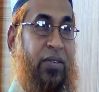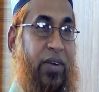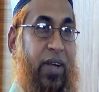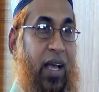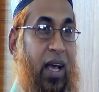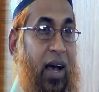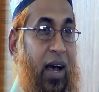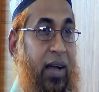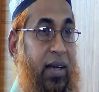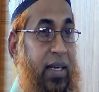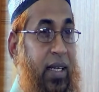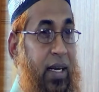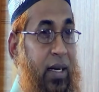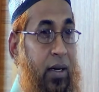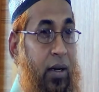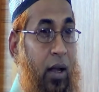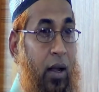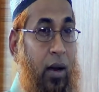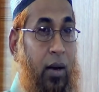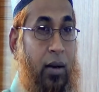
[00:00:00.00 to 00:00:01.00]

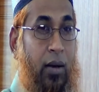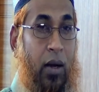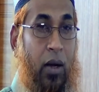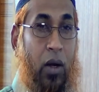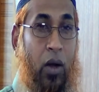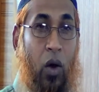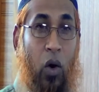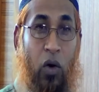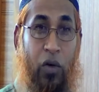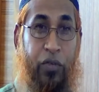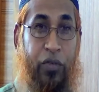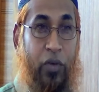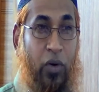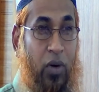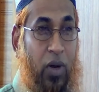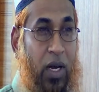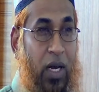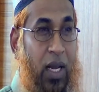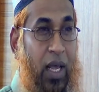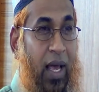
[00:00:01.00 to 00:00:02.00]
regarding the
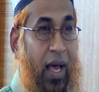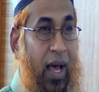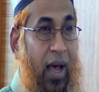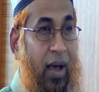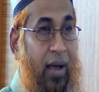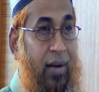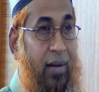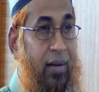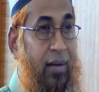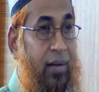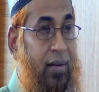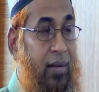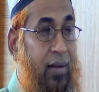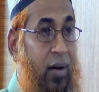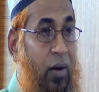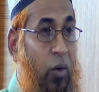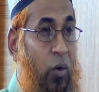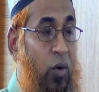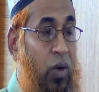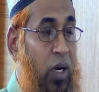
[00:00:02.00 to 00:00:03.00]
lawful and the
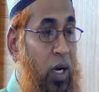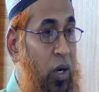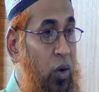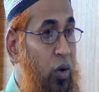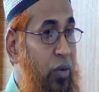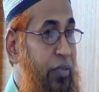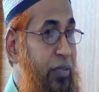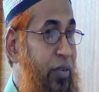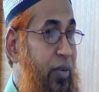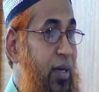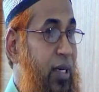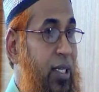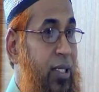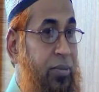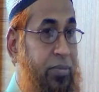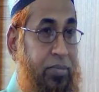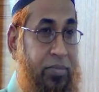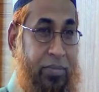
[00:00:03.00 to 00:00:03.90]
unlawful.